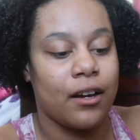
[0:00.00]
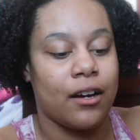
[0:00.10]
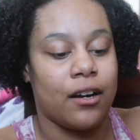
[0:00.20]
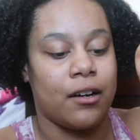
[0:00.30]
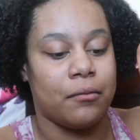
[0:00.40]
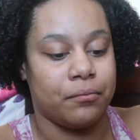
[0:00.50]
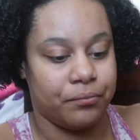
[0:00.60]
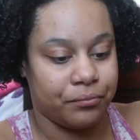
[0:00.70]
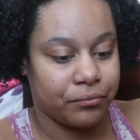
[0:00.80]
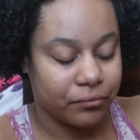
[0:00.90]

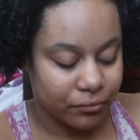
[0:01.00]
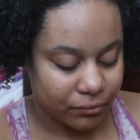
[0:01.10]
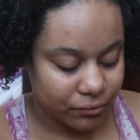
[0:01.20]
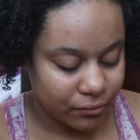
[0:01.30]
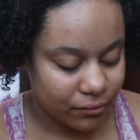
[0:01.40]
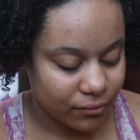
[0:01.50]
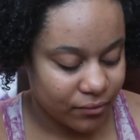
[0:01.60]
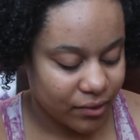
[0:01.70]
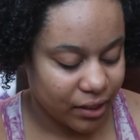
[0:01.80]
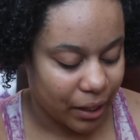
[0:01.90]

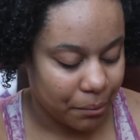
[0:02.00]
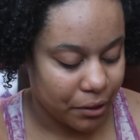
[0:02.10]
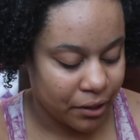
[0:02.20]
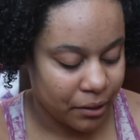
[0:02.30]
I put